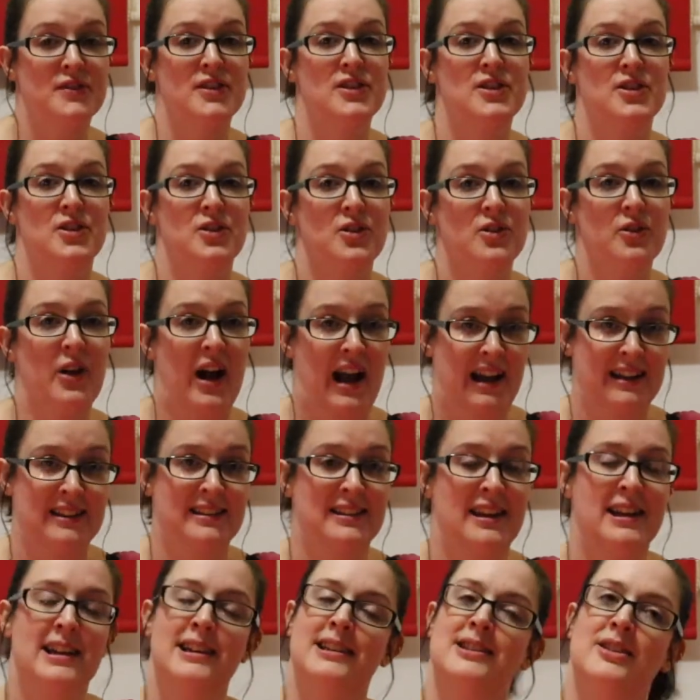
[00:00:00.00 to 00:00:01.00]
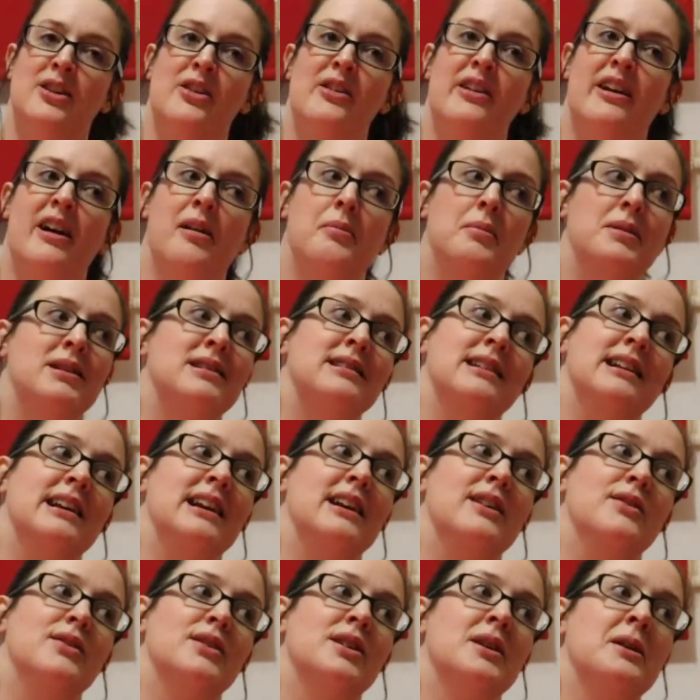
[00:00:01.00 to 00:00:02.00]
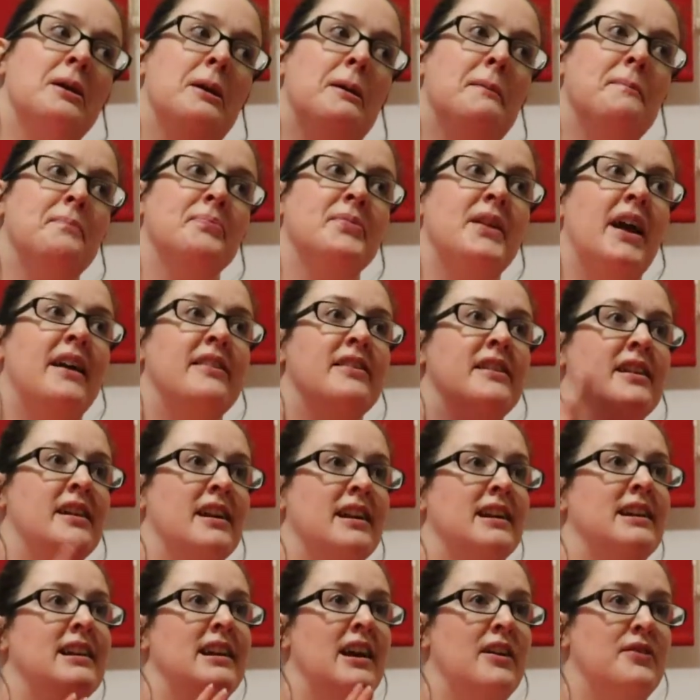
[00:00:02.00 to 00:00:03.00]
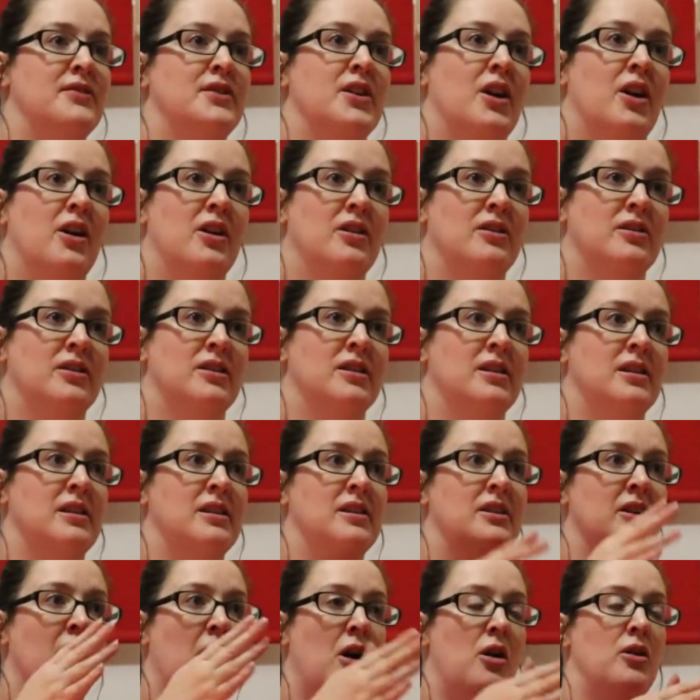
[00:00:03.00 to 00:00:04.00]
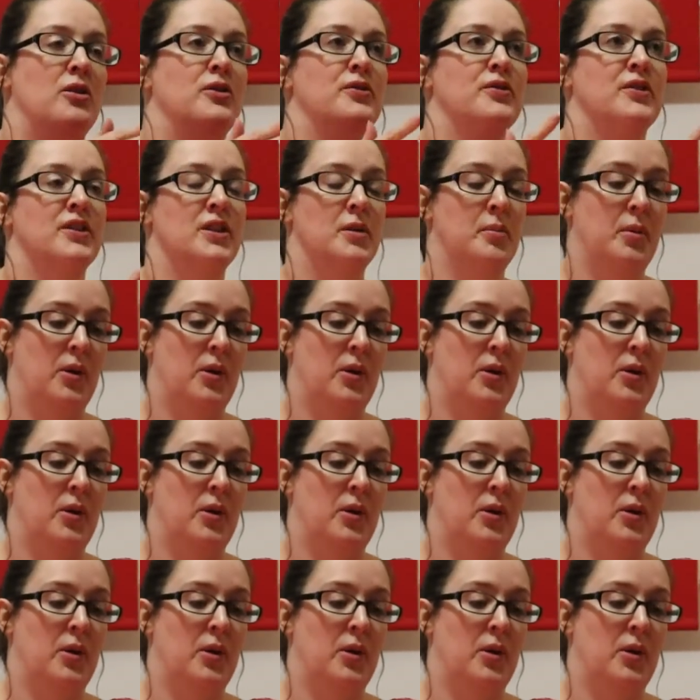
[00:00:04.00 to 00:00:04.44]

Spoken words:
to do, accidentally sewing up my sleeves. And then I'd left the hole for the